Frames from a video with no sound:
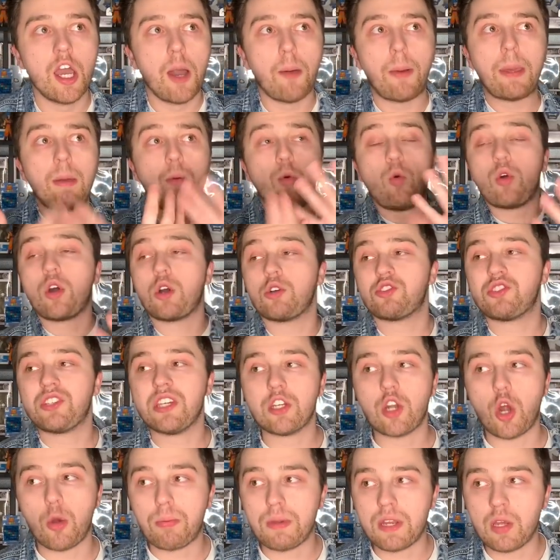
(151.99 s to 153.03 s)
people will go see
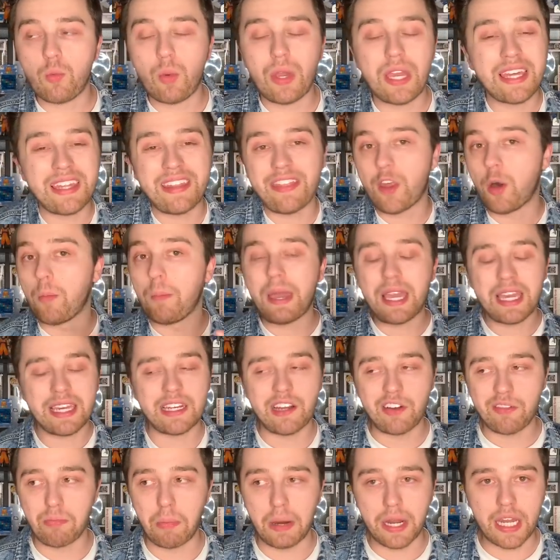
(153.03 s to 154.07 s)
it opening weekend they'll make
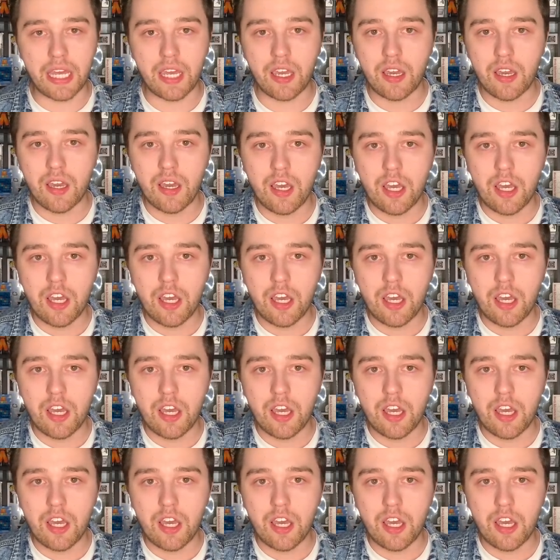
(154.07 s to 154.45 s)
enough money.